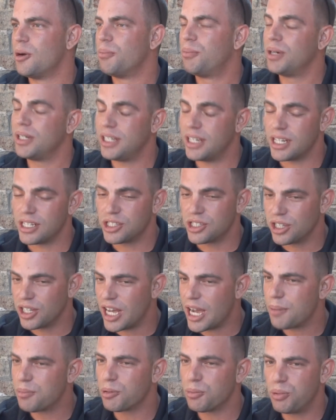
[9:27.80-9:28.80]
But yes,
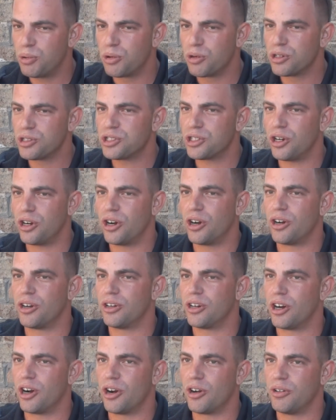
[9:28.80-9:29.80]
lab reports
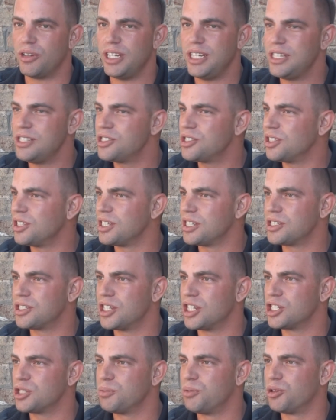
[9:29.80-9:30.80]
are easily
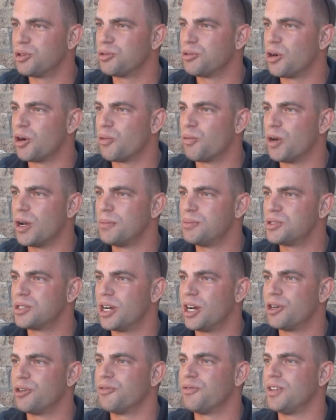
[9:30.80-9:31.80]
accessible through our
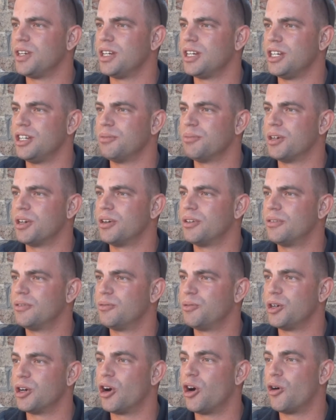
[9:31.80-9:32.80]
website or via email.
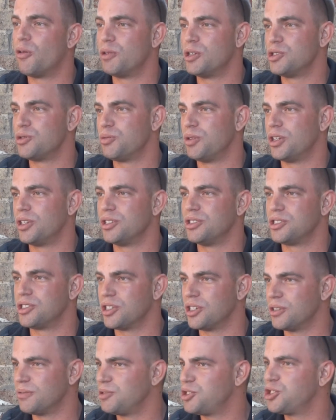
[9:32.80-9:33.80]
We are always willing
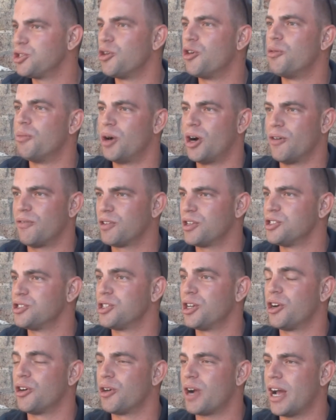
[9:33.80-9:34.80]
to show them off because
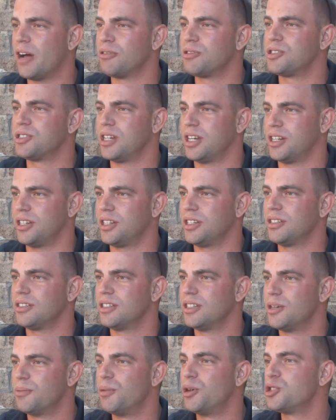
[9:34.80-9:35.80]
they're outstanding.
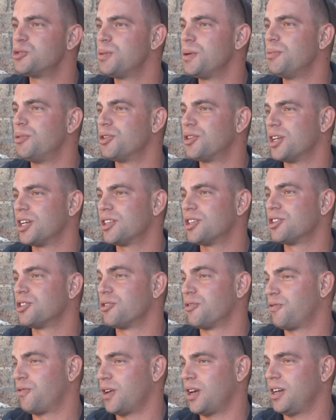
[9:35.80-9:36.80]
Most people think that
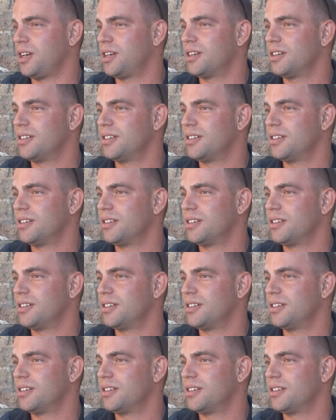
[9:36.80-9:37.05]
they're fake.